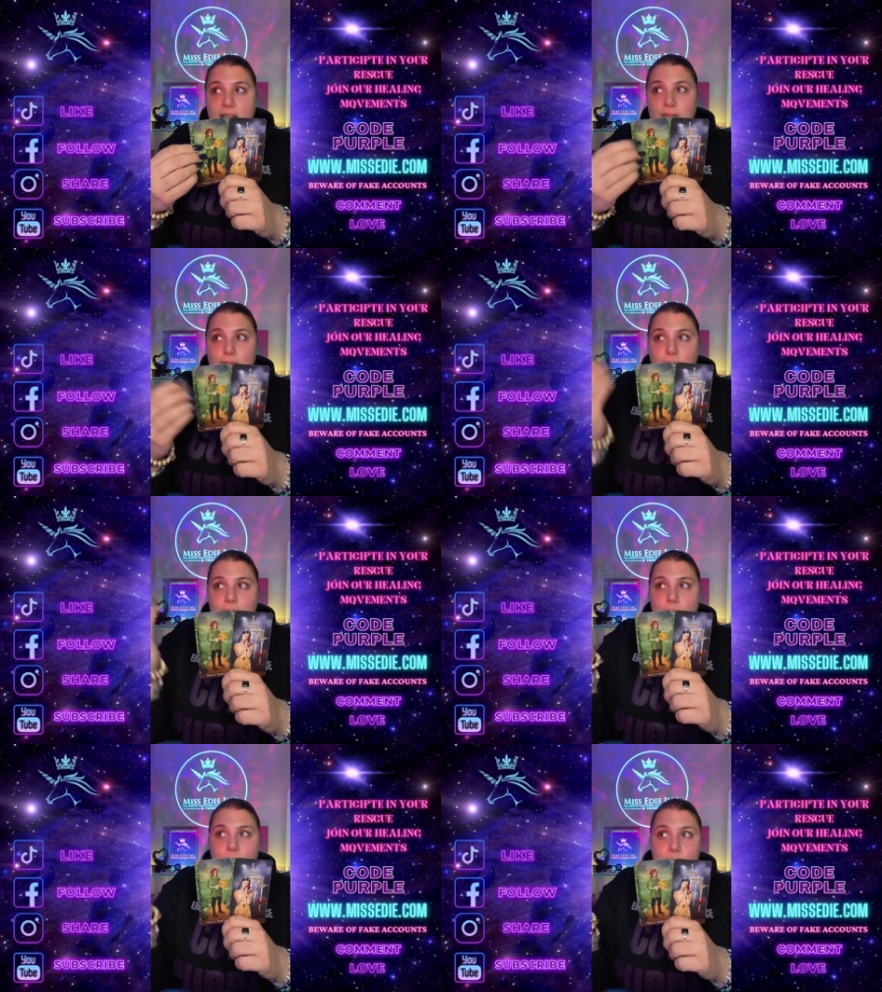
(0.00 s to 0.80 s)
if
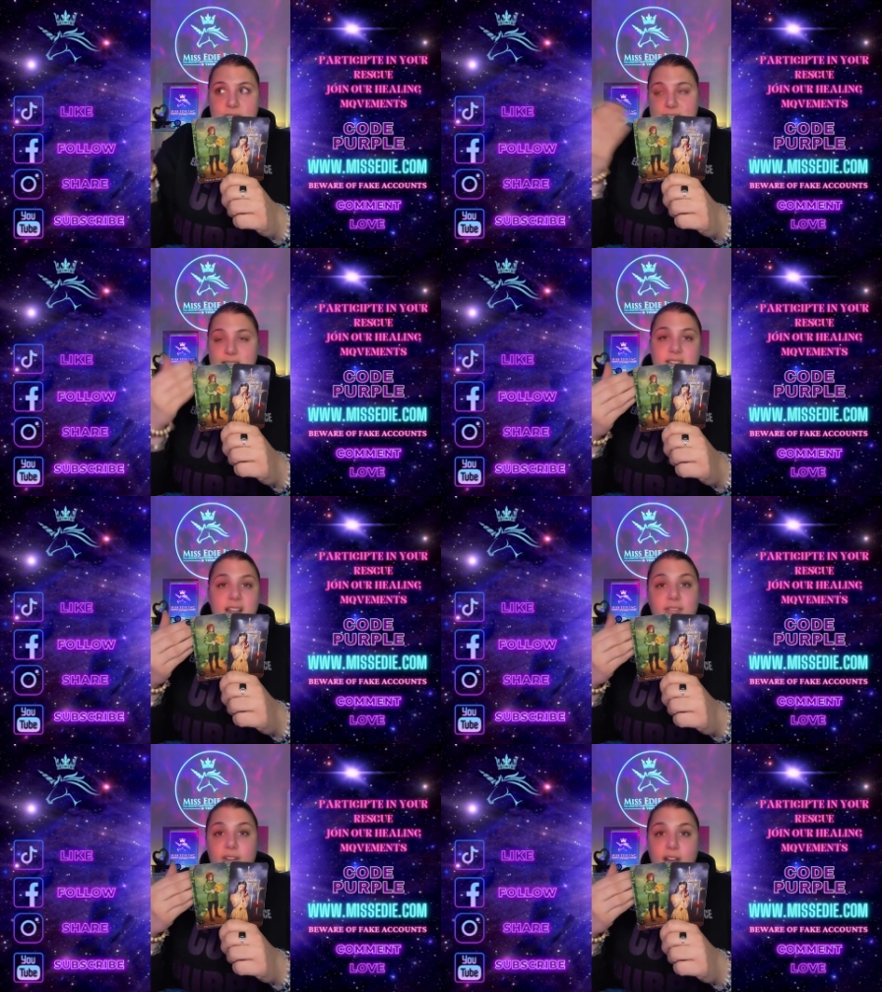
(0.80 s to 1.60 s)
we're, this is a
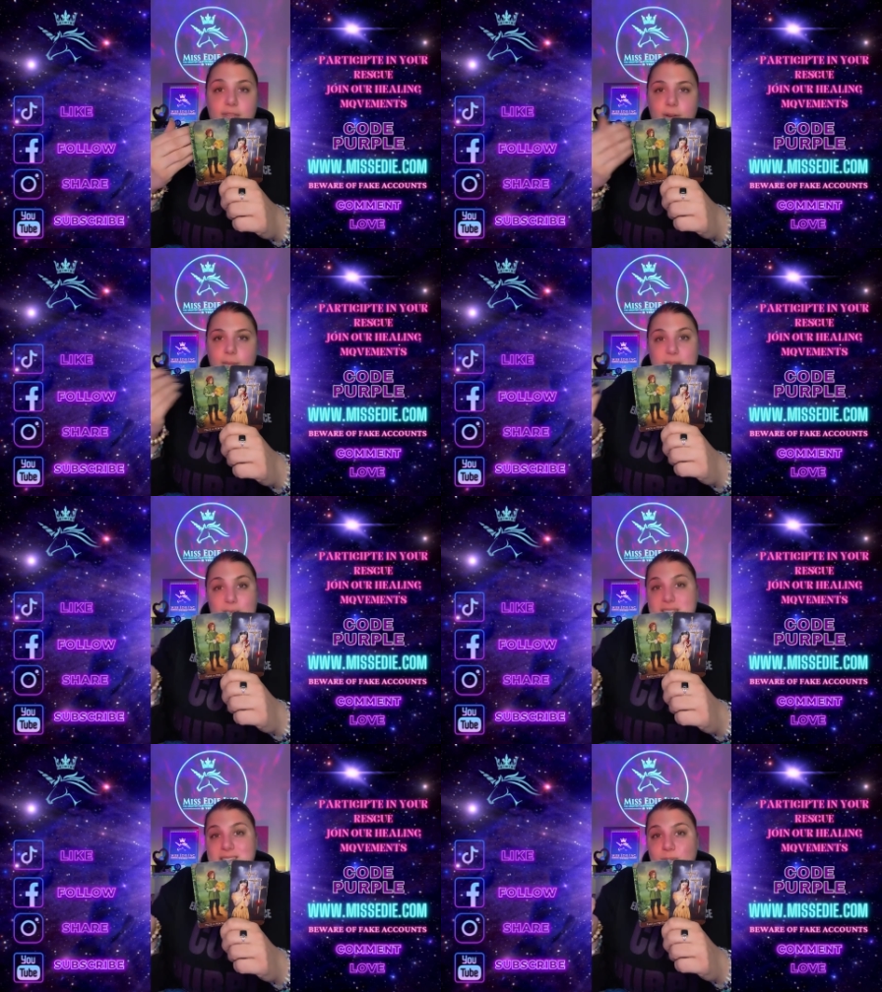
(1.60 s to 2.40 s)
love offer,
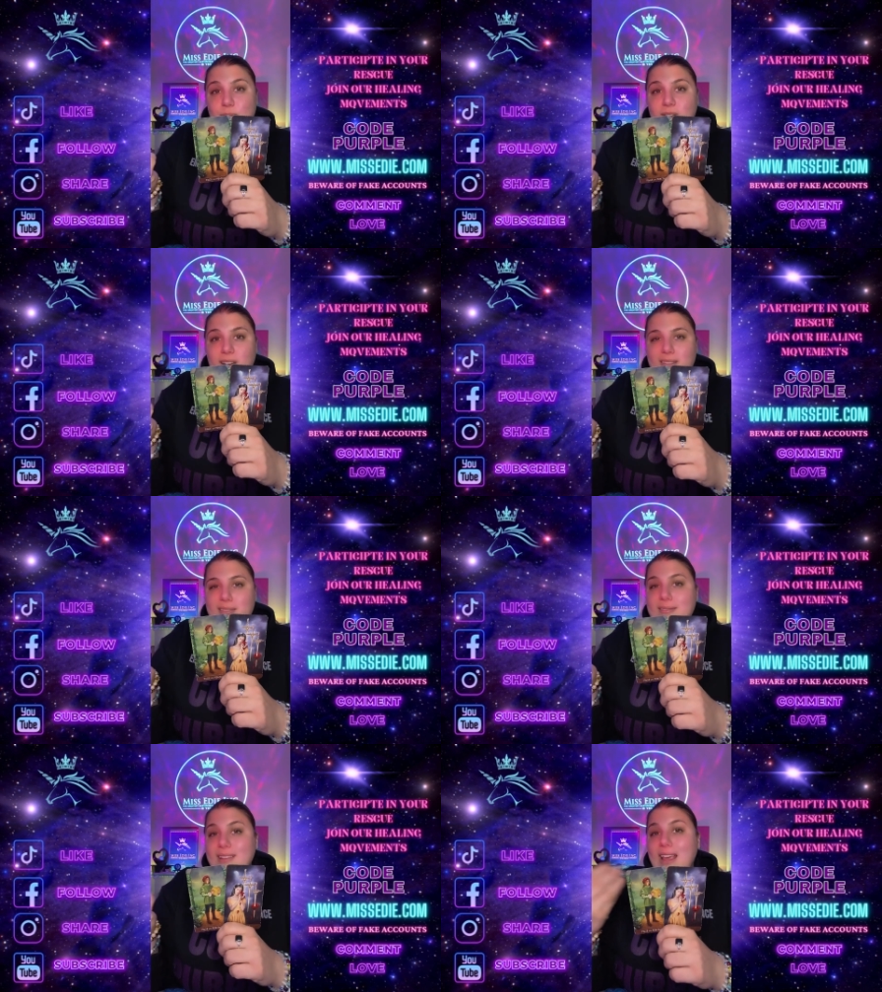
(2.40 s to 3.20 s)
maybe
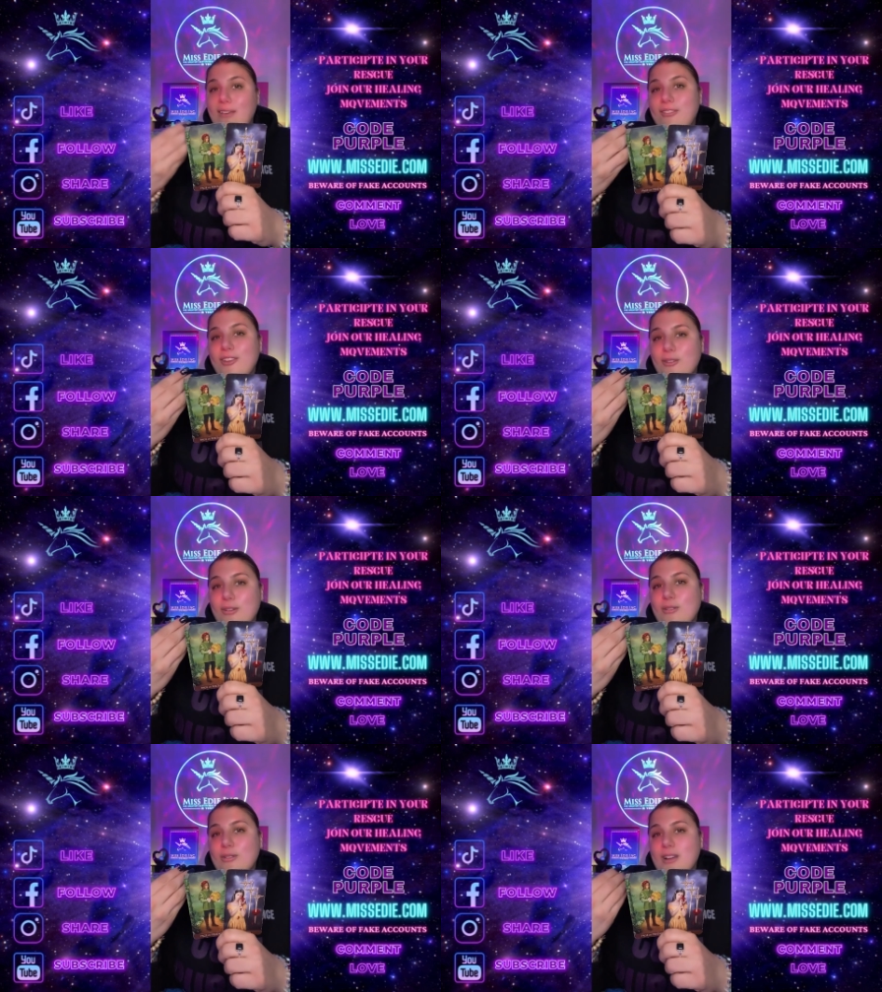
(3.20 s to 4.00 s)
someone gave
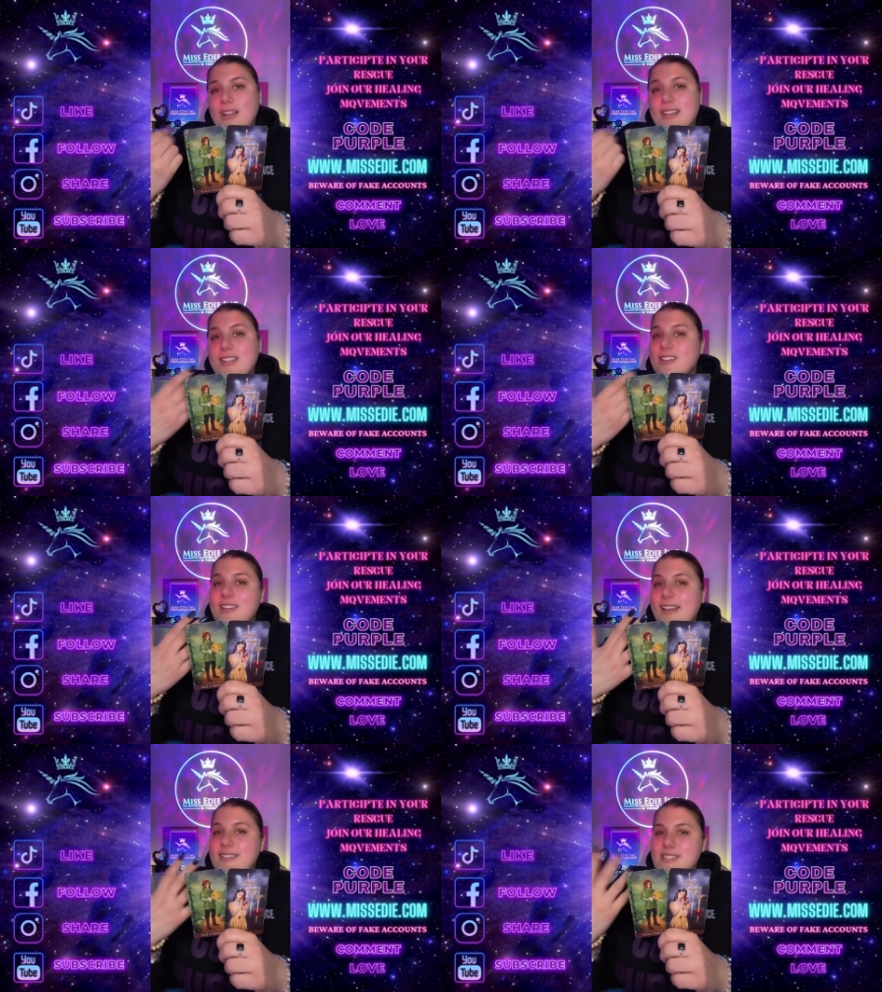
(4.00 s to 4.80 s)
you a little
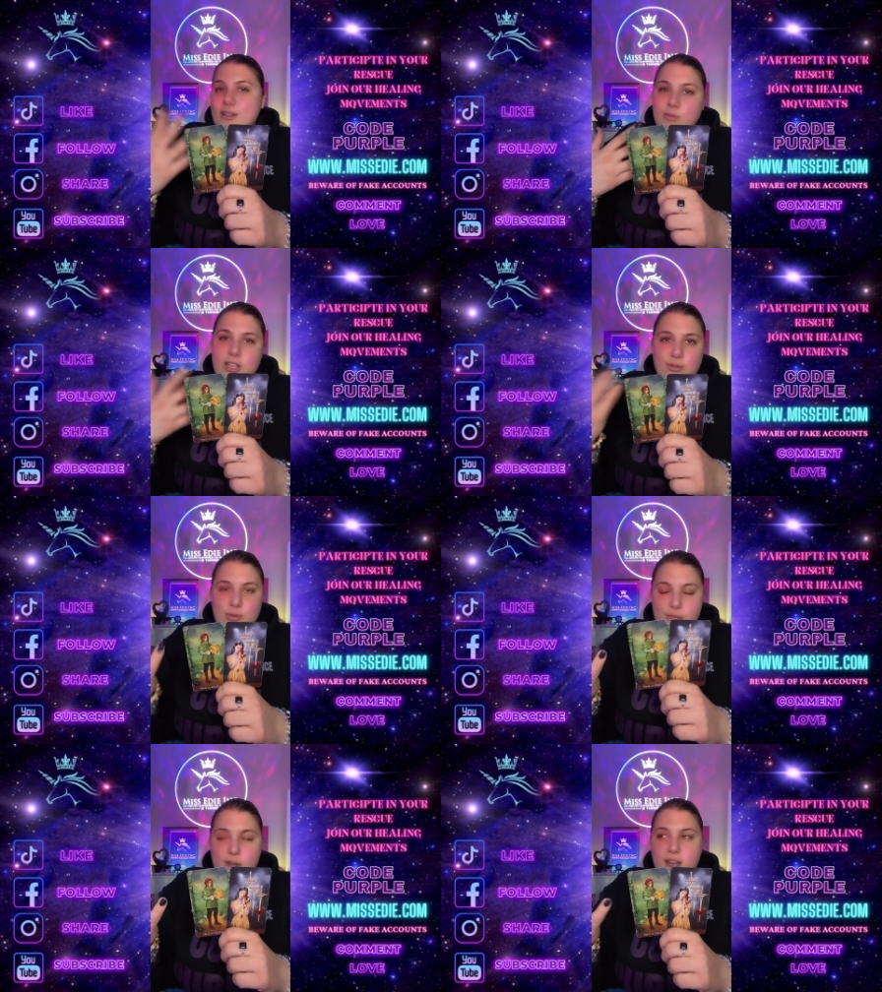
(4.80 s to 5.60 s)
less than what you
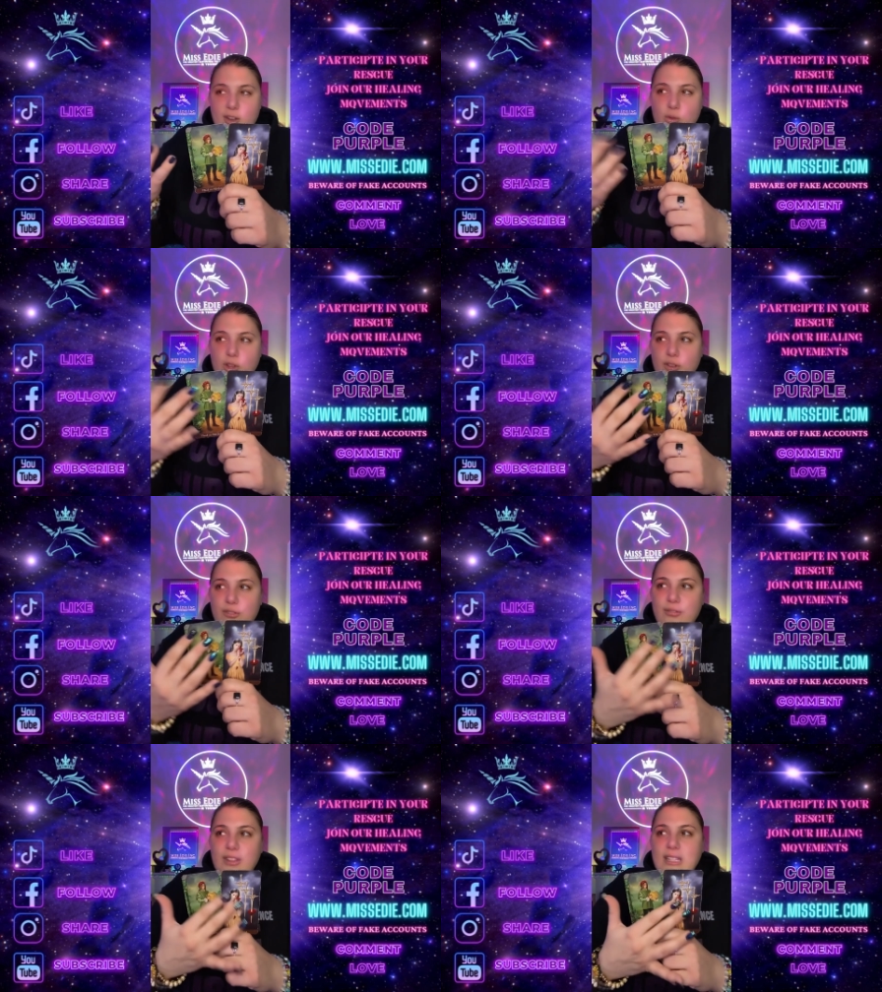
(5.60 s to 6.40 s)
thought or you're
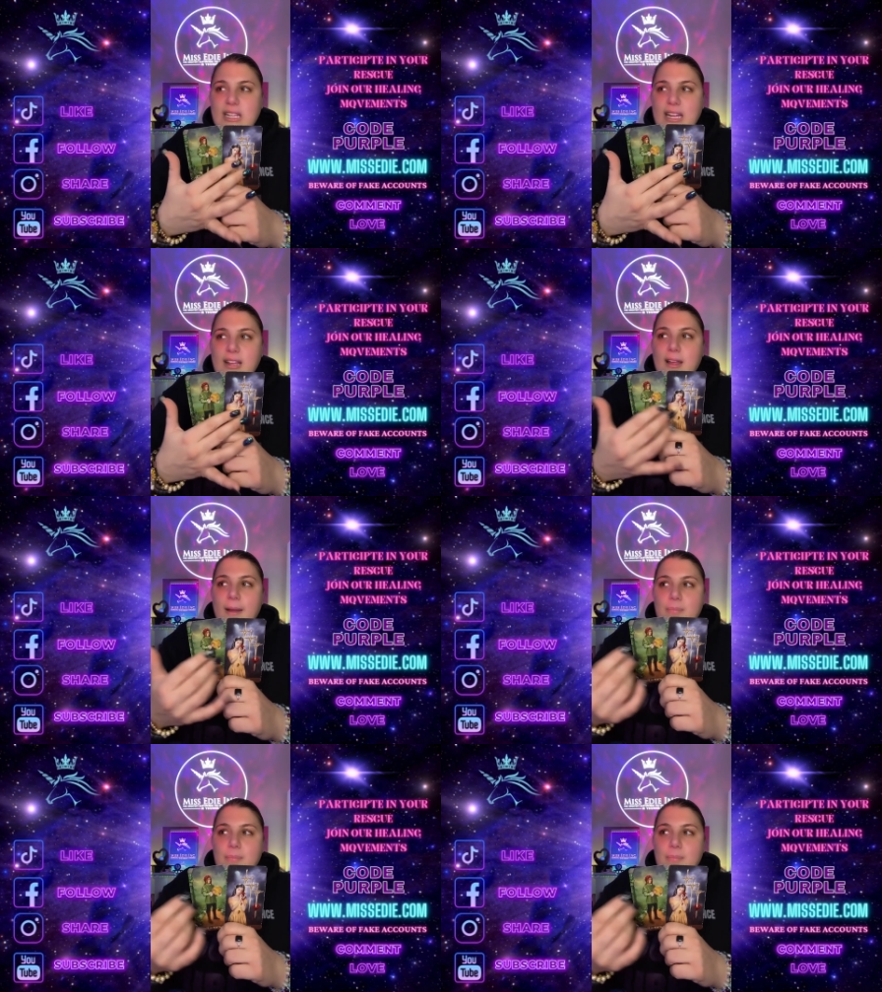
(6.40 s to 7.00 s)
you're feeling